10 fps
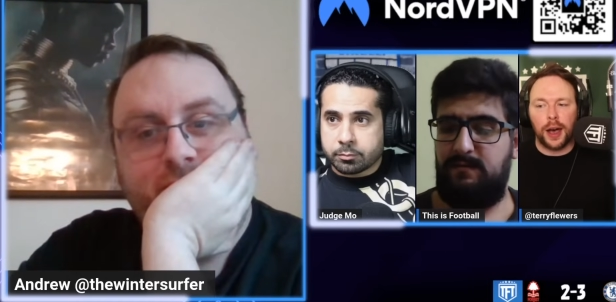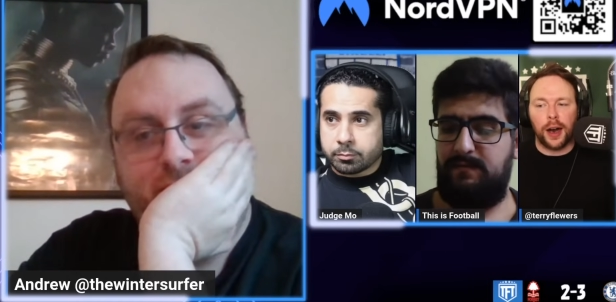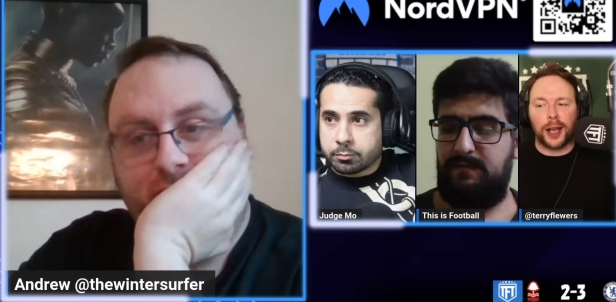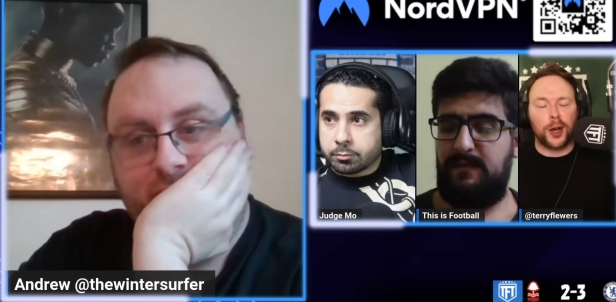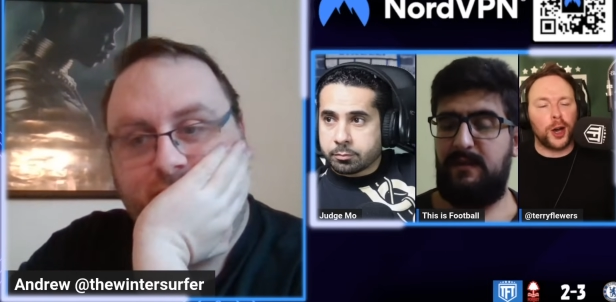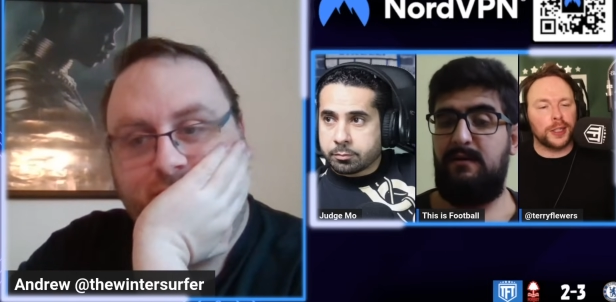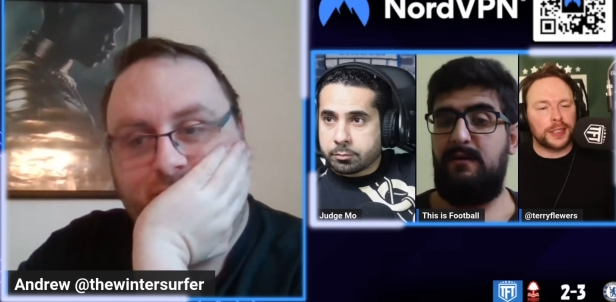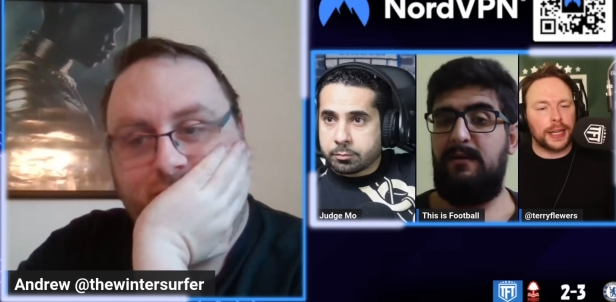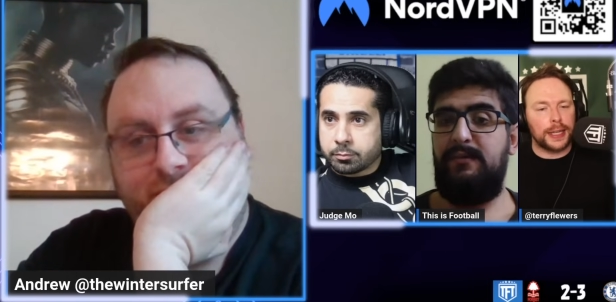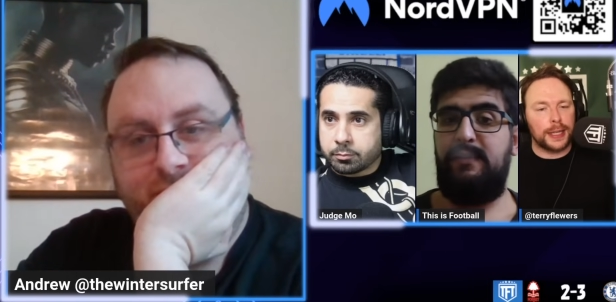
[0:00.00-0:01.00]
Speaker 1: I can't
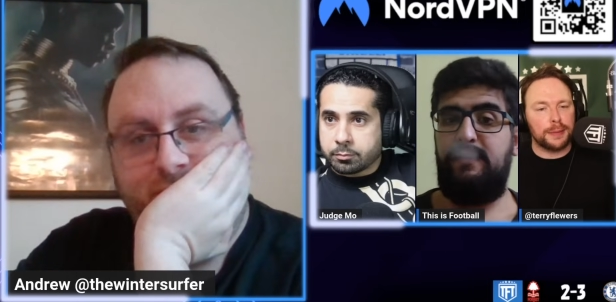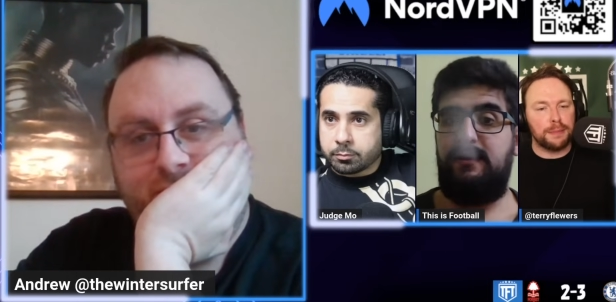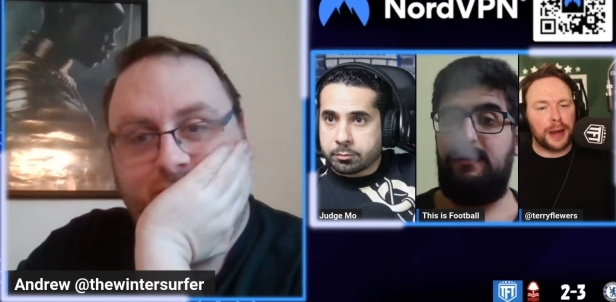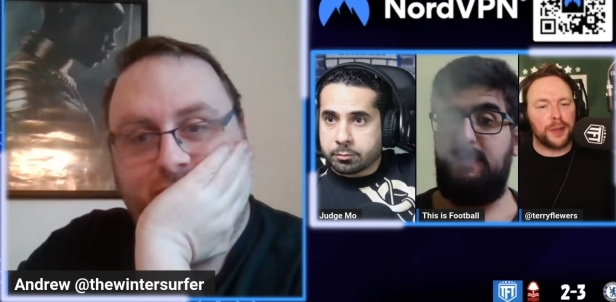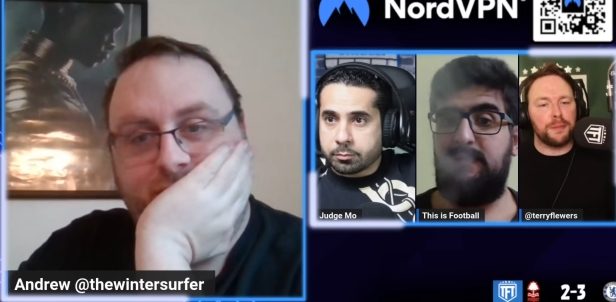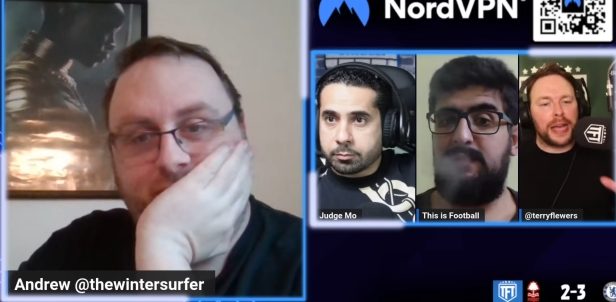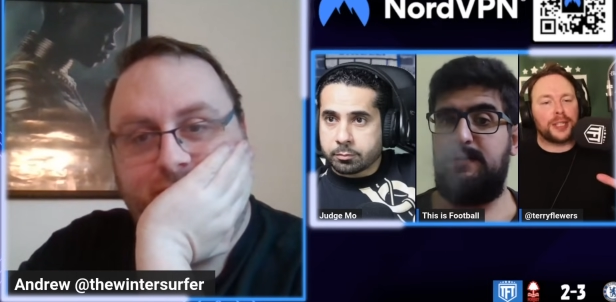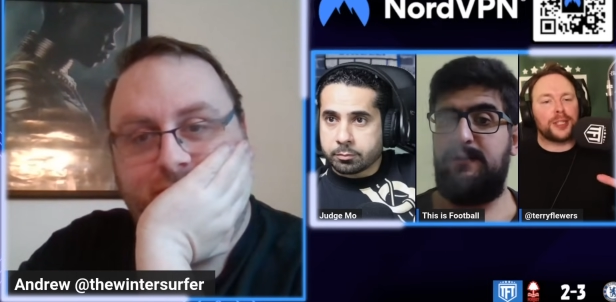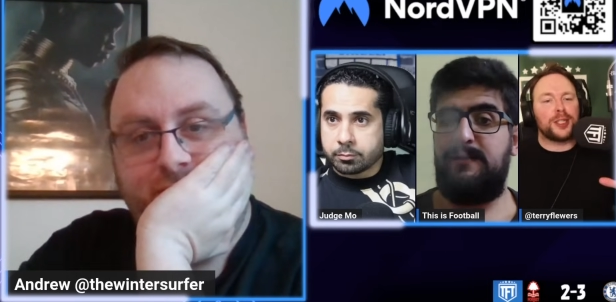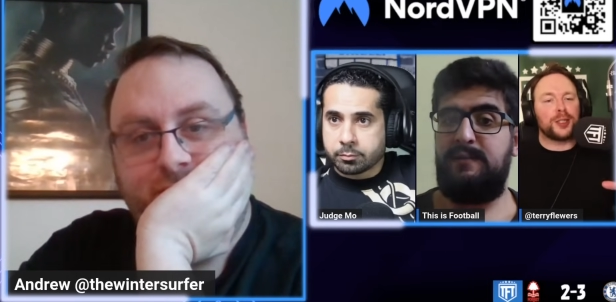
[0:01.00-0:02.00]
take man of the
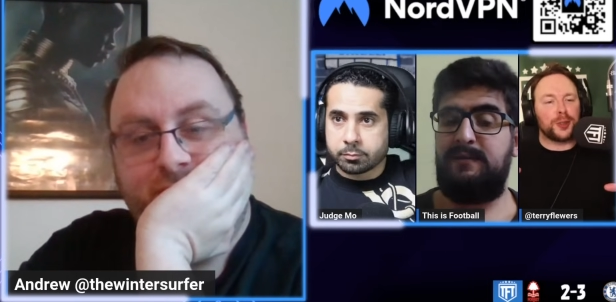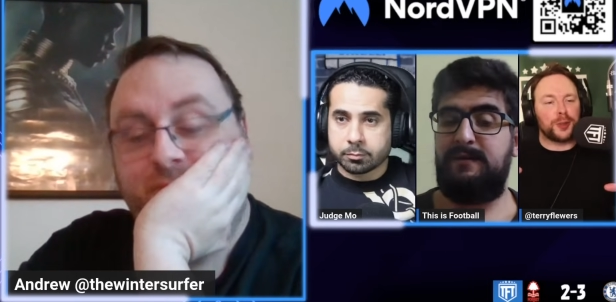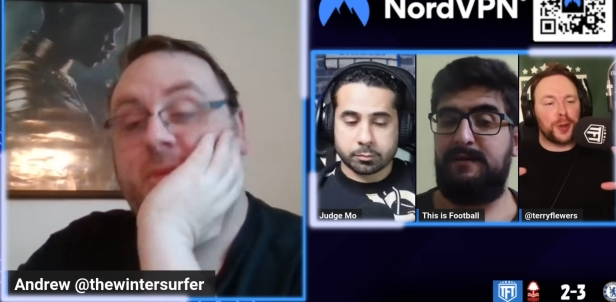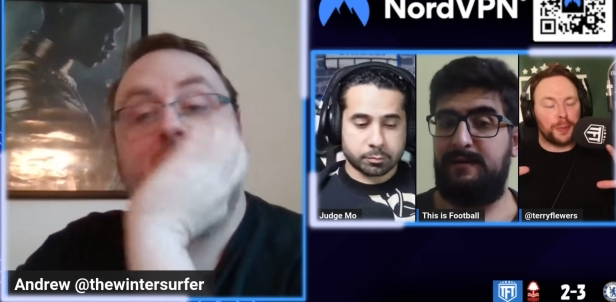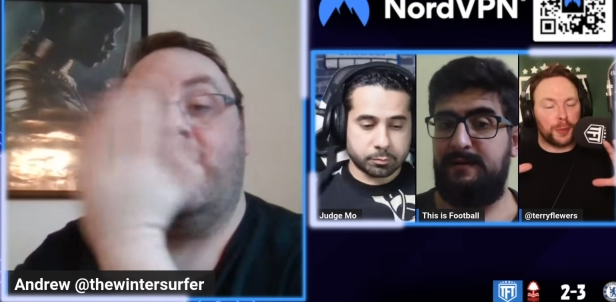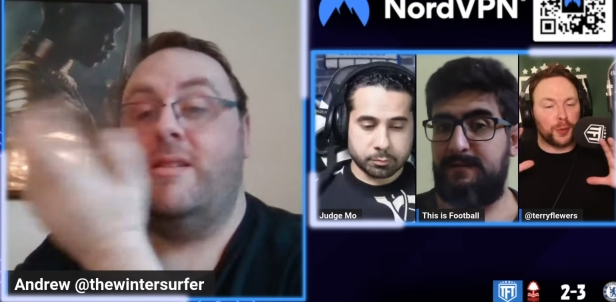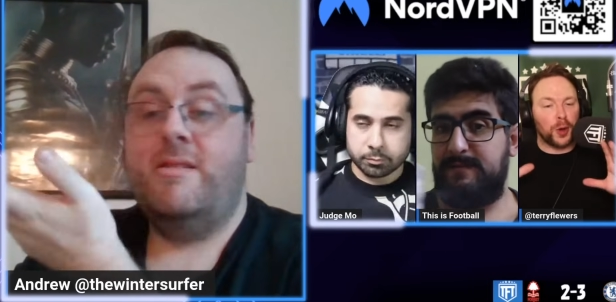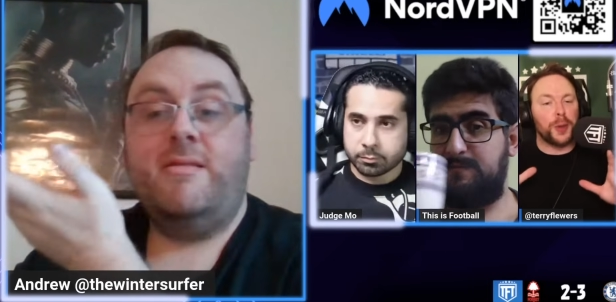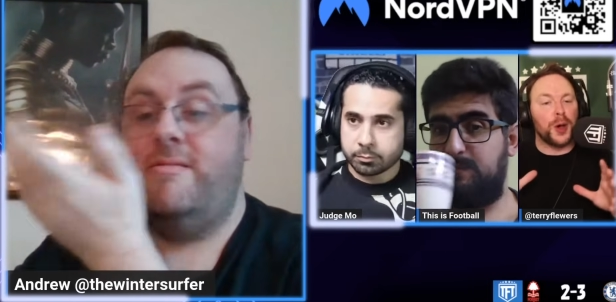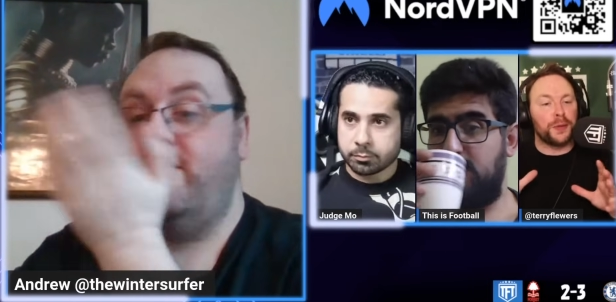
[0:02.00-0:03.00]
matches as a, a
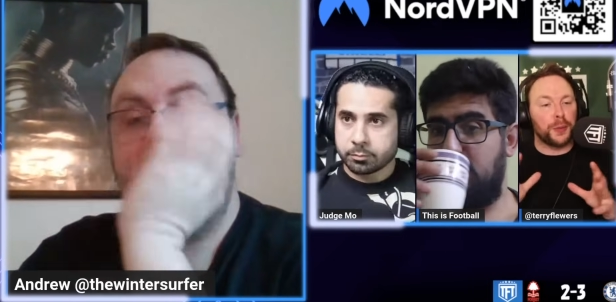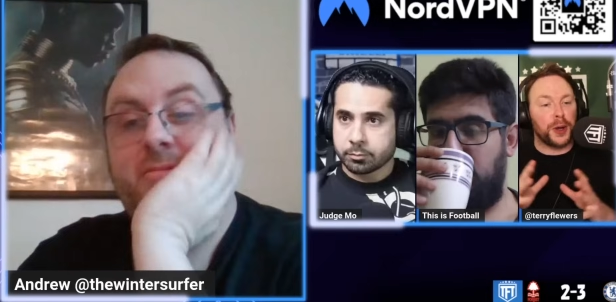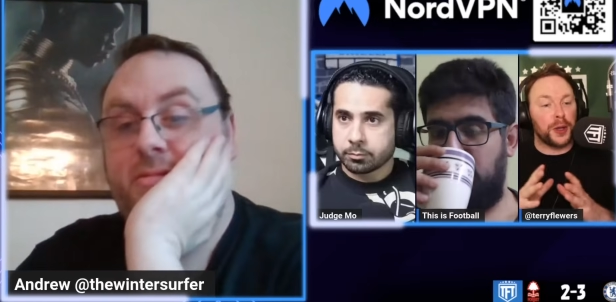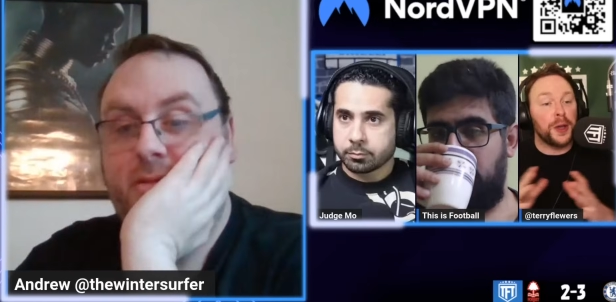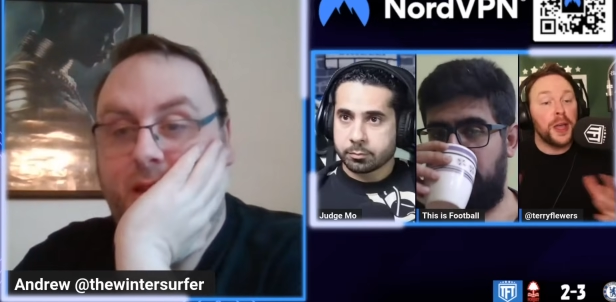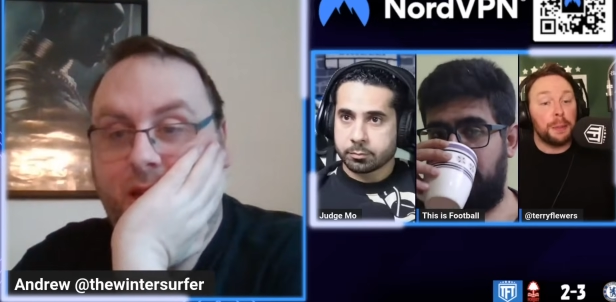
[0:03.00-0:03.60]
barometer for why, you,